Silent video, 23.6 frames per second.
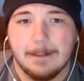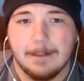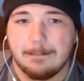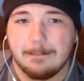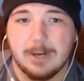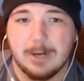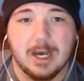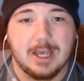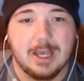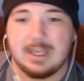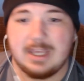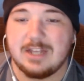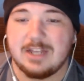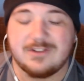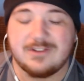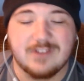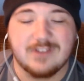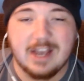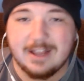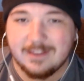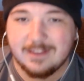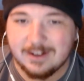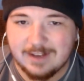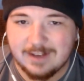but it's
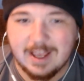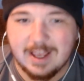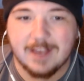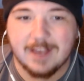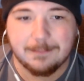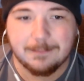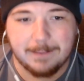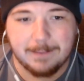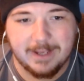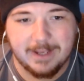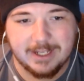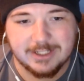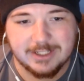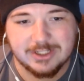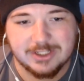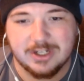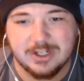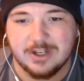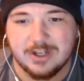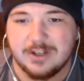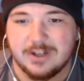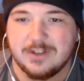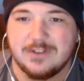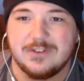not in the test pitch
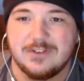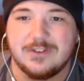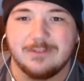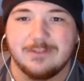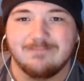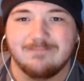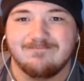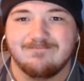because